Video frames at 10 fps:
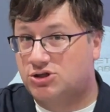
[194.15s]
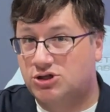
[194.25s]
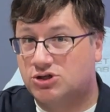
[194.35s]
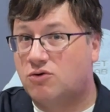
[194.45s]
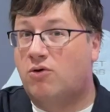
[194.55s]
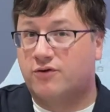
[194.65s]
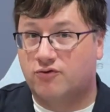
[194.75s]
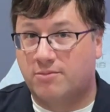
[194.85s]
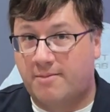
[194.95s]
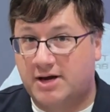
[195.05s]
just scrolling
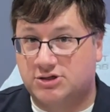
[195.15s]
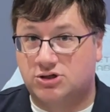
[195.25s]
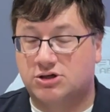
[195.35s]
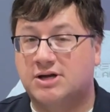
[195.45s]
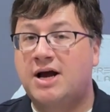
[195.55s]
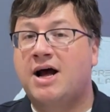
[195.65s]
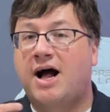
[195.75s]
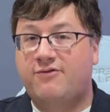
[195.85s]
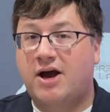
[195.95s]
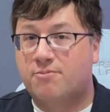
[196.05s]
through my messages.
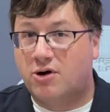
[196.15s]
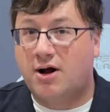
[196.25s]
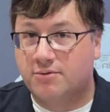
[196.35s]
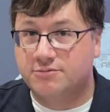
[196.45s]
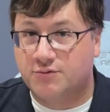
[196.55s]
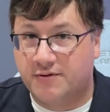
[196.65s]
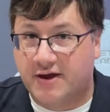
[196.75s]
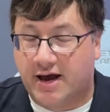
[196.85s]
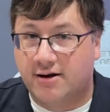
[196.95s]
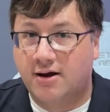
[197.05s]
I've had problems with
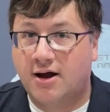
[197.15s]
that.